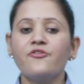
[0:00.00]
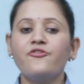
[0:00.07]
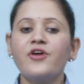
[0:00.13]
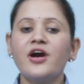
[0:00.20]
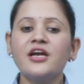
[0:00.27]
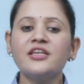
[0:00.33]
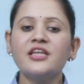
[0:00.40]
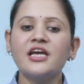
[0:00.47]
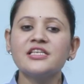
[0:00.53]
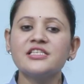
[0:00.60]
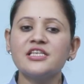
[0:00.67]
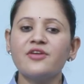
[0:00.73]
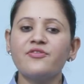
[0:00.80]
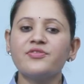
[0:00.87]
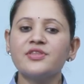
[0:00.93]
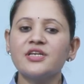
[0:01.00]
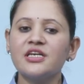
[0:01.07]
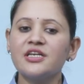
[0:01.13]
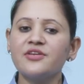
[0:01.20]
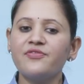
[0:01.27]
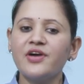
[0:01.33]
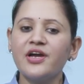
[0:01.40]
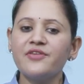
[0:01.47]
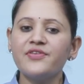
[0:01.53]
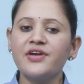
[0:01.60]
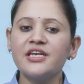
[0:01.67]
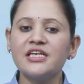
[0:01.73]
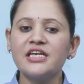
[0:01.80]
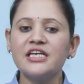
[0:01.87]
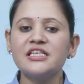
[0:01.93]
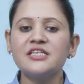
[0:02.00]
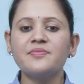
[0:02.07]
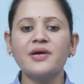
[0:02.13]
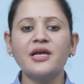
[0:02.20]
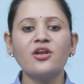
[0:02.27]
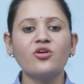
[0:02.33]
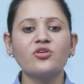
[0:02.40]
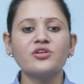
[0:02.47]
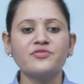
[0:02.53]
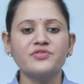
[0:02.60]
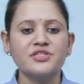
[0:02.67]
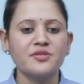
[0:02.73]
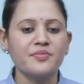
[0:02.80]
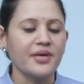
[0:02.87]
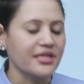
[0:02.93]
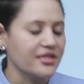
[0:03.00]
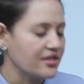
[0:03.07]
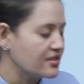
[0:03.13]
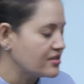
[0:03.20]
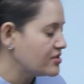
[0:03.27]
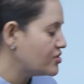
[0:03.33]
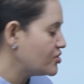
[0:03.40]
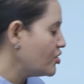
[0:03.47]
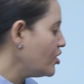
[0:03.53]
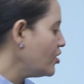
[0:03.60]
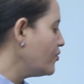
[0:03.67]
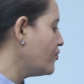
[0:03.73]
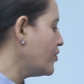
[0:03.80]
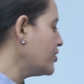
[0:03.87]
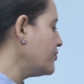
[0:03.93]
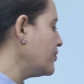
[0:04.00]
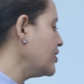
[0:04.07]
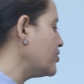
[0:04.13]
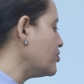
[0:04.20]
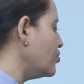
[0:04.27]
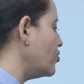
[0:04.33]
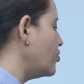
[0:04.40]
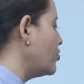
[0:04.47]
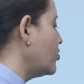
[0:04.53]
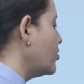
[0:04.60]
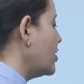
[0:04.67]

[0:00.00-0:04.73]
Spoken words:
Find the HCF of 35 and 80 by long division method. So what we'll do?